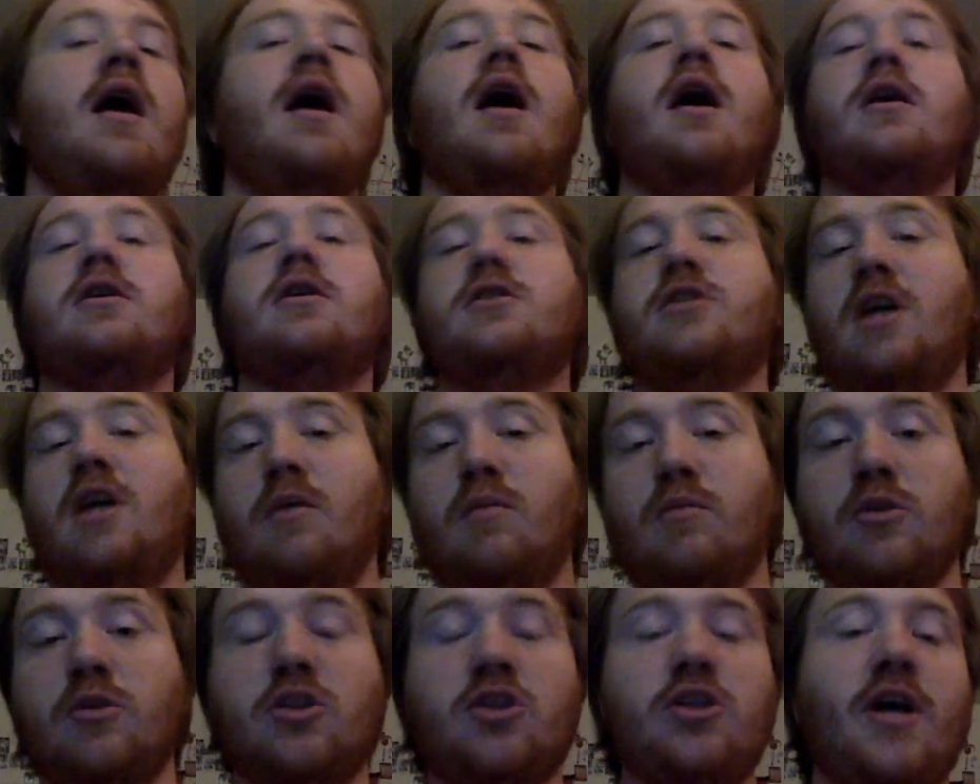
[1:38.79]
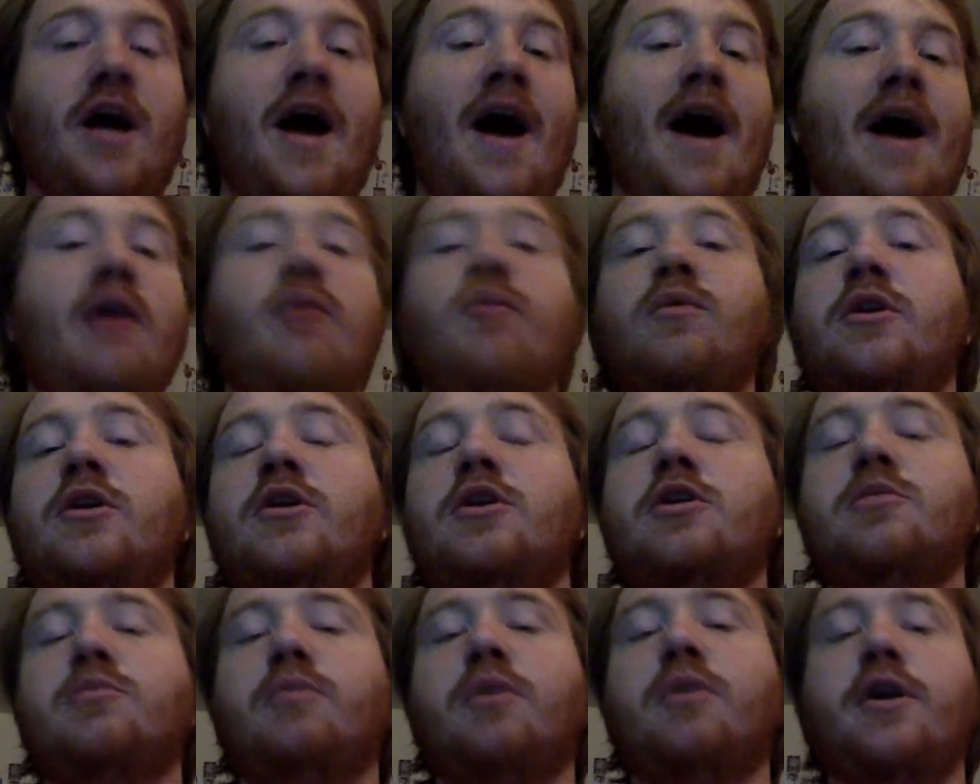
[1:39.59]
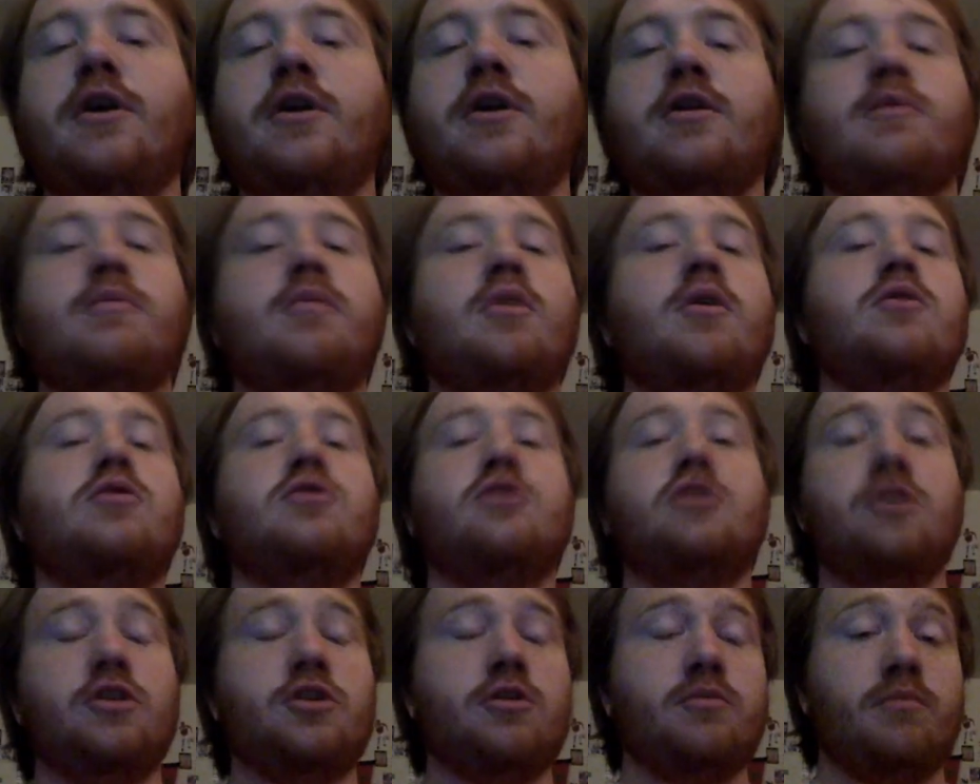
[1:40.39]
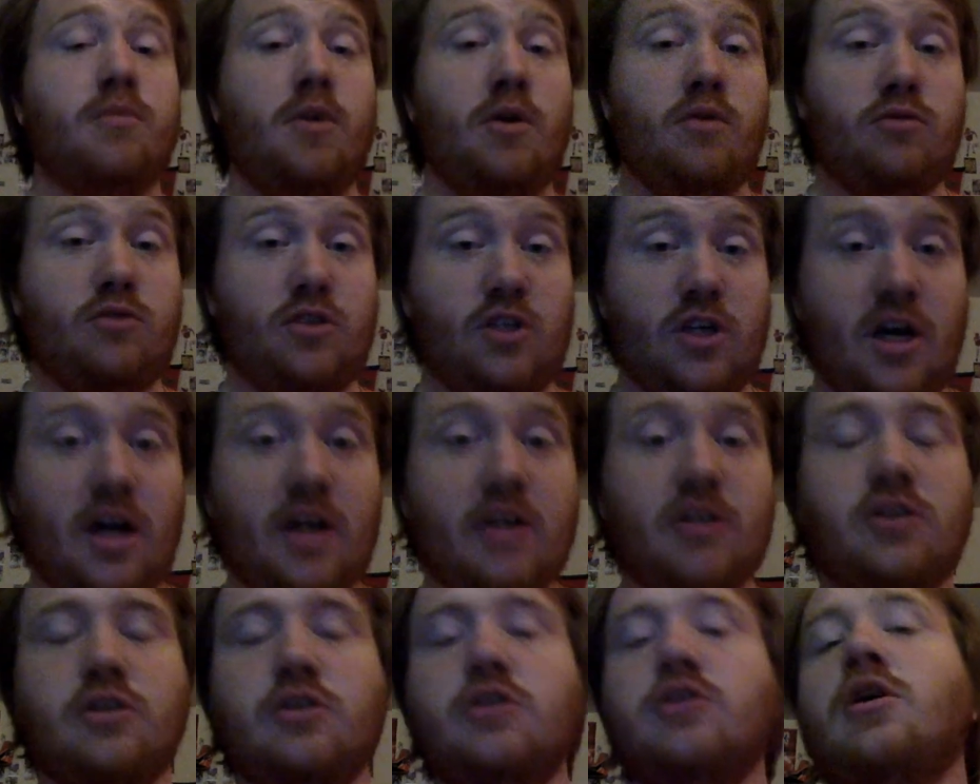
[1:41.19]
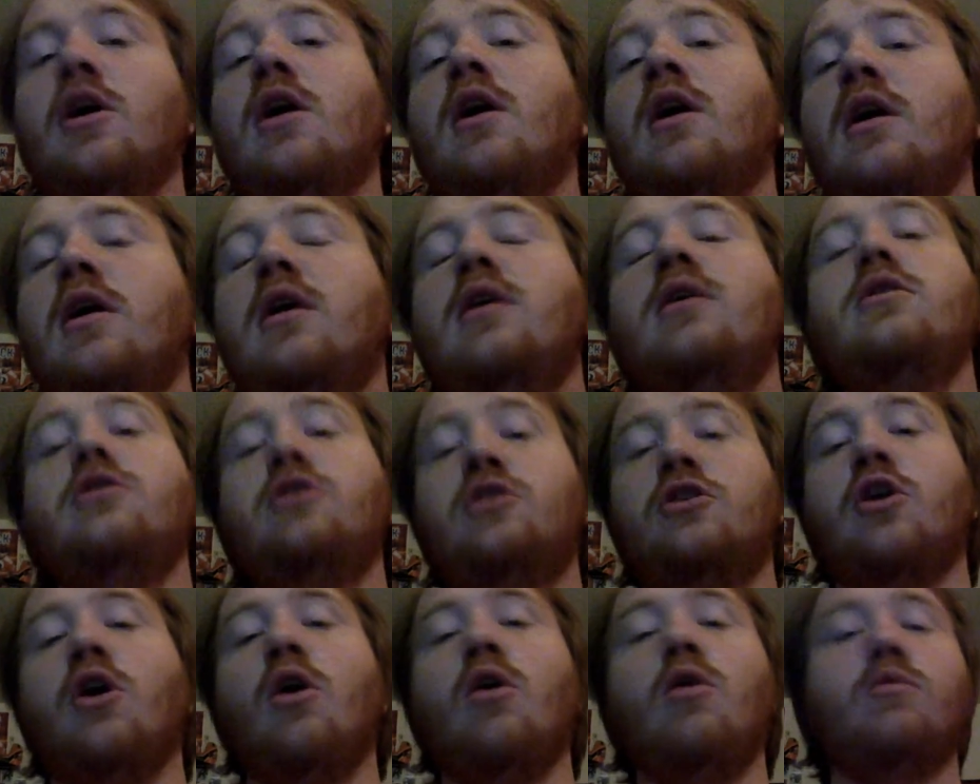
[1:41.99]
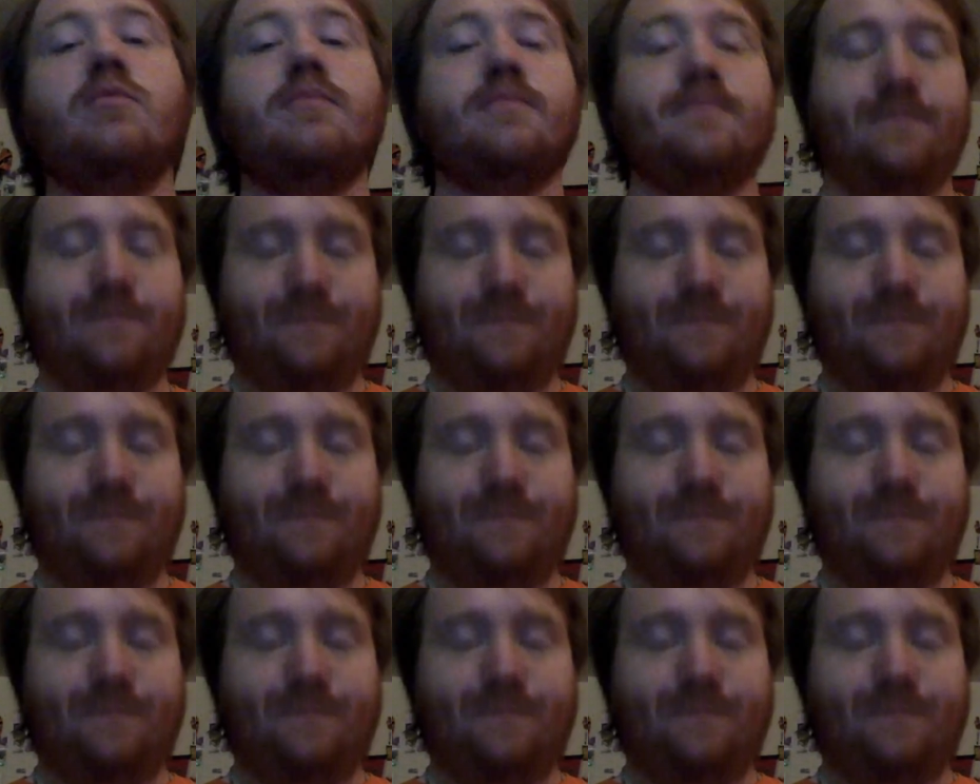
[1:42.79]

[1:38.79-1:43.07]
Uh, same with Jack when he's played in the postseason, both Johnsons. So